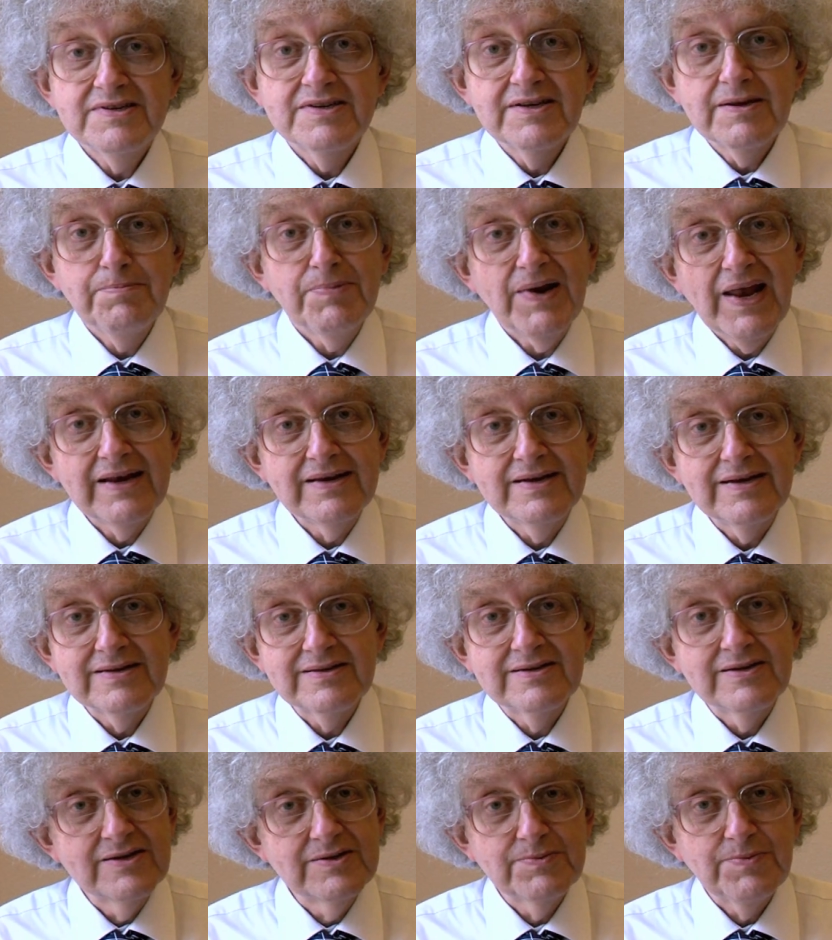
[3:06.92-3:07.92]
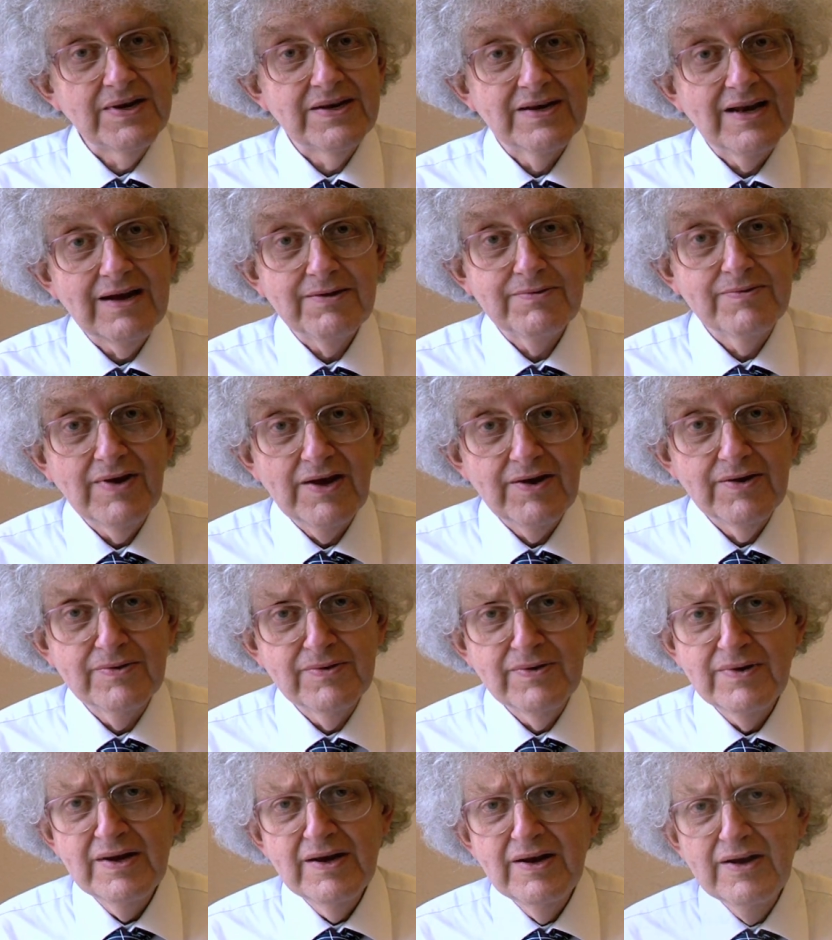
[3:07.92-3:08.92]
isn't a planet, as we now
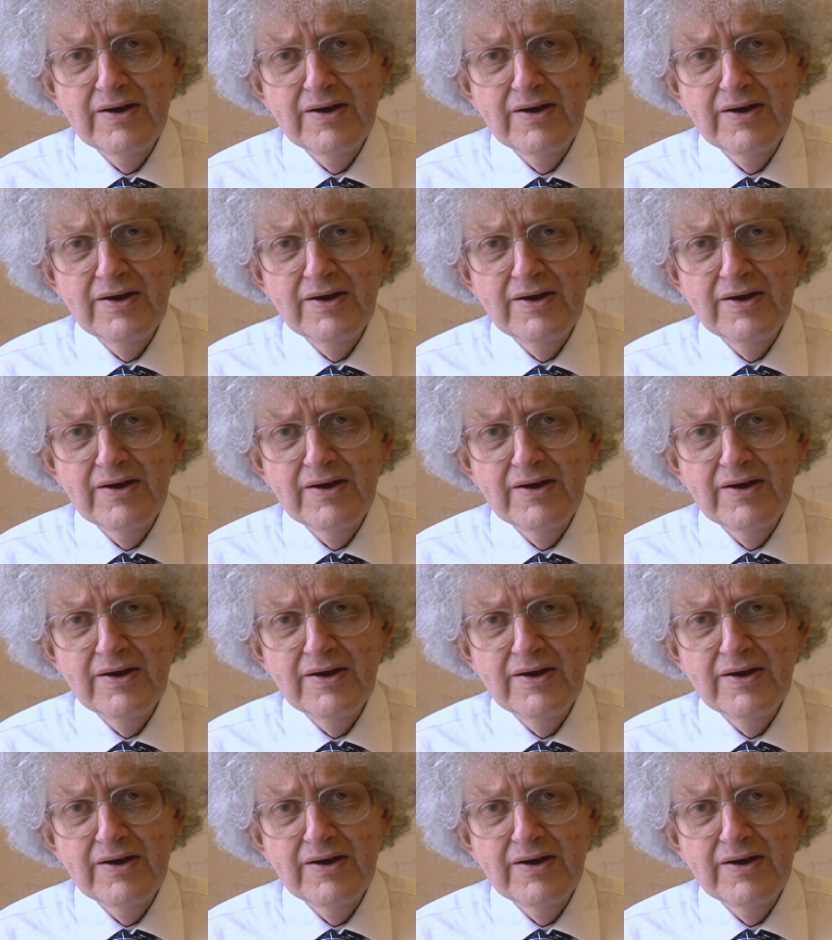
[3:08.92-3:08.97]
know,